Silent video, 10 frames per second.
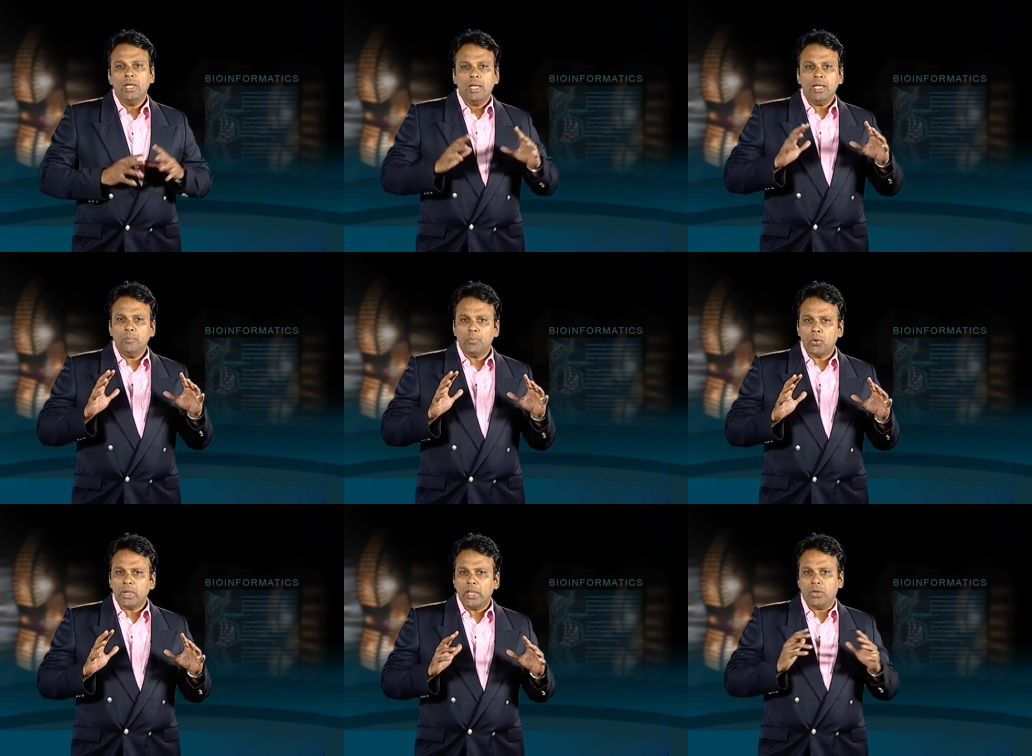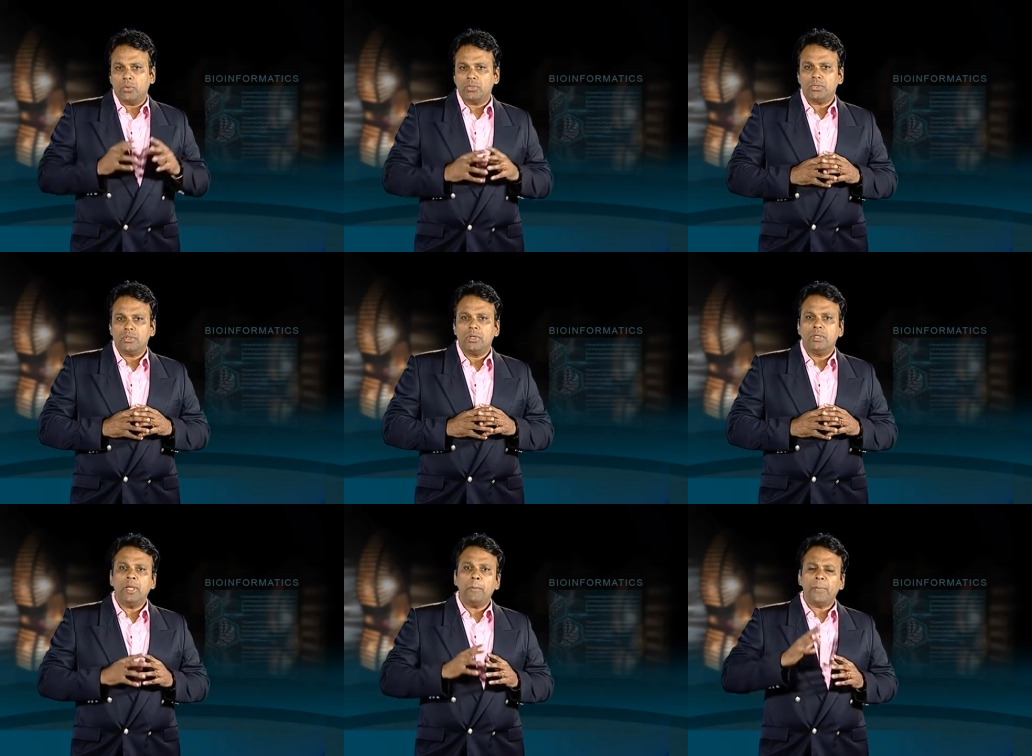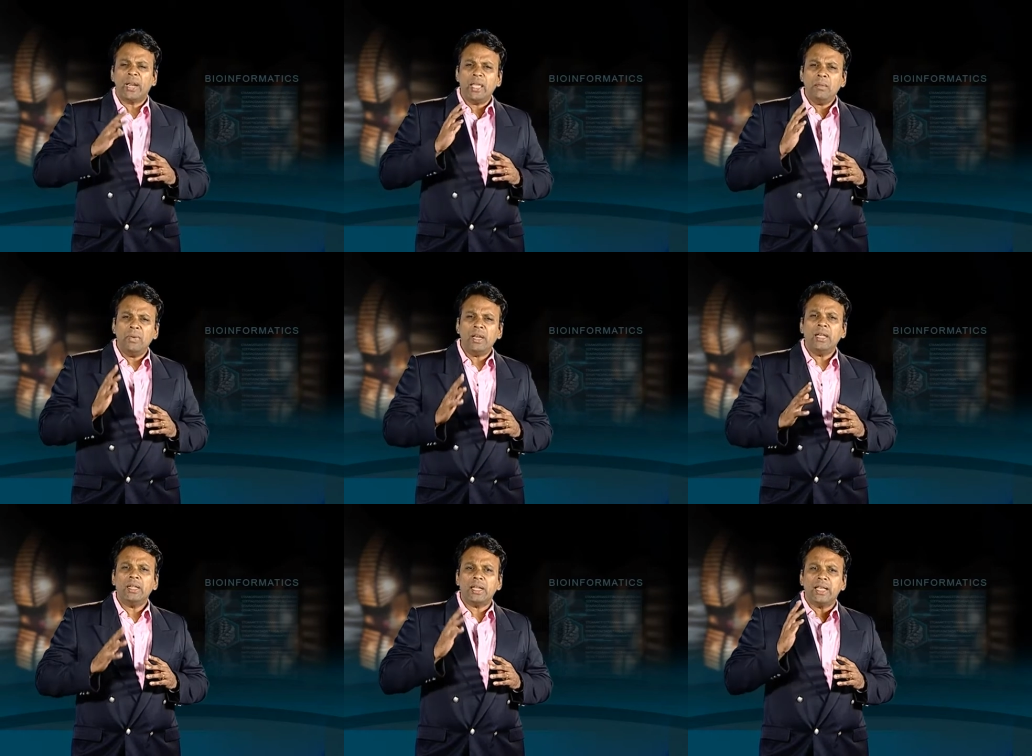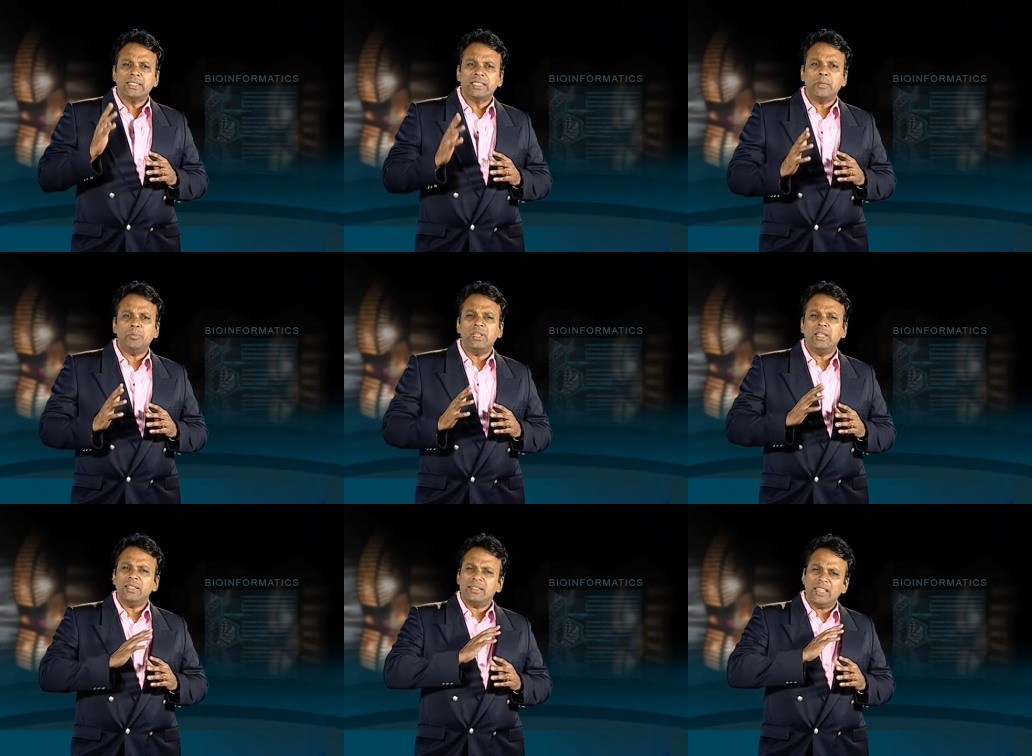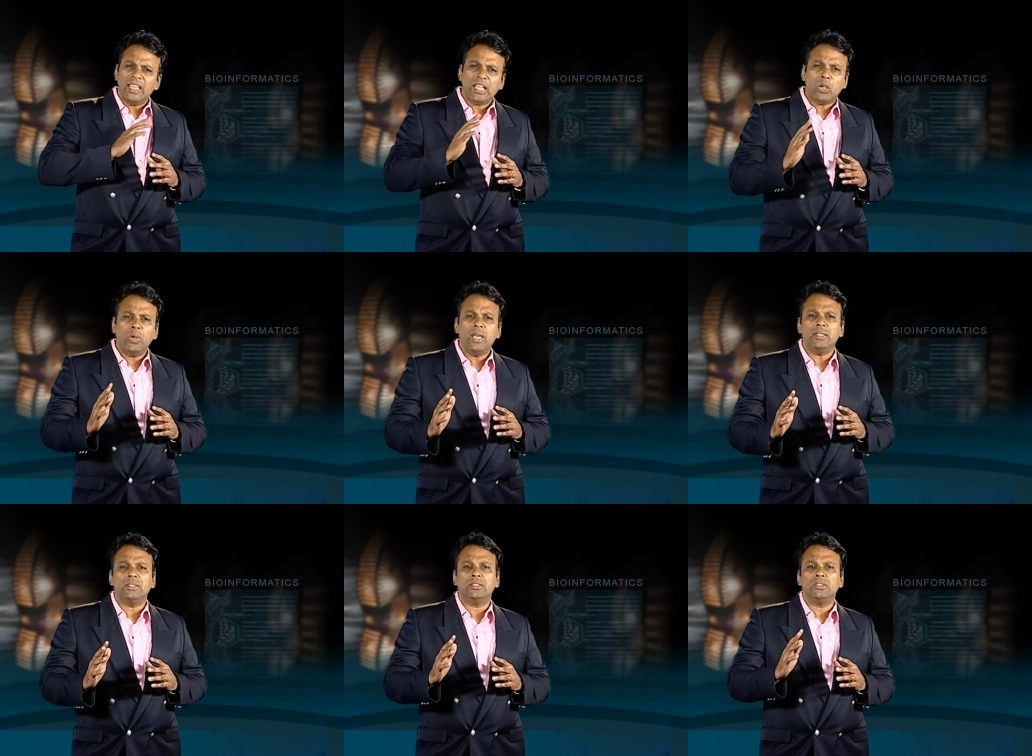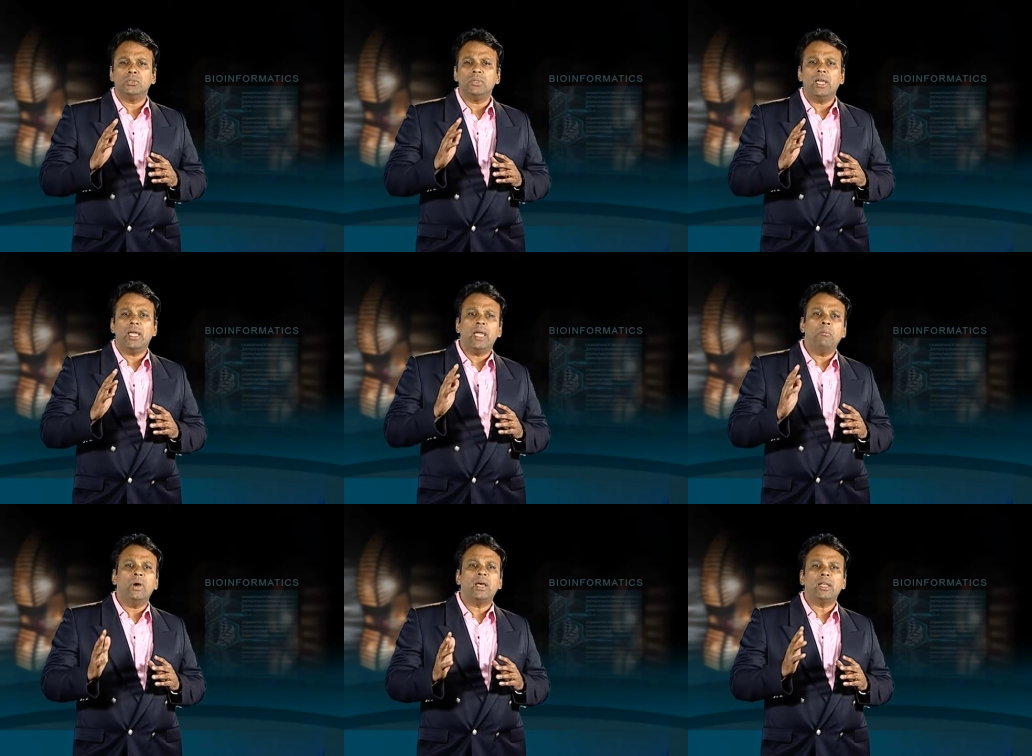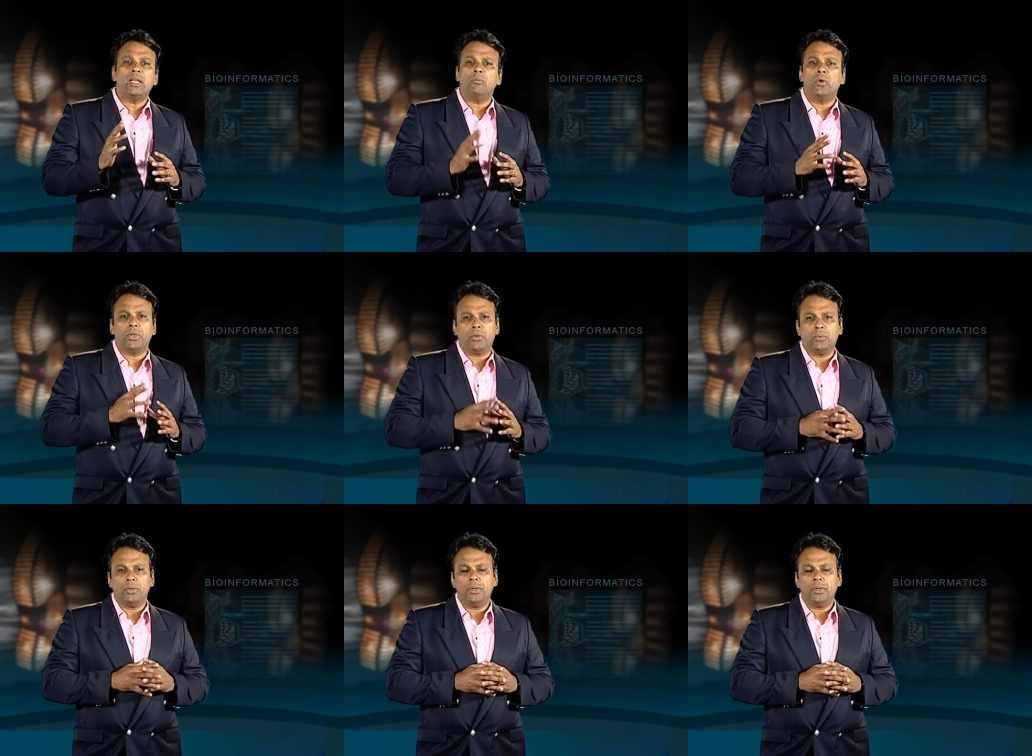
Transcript: In prokaryotes, the primary transcript is equivalent to the mRNA molecule.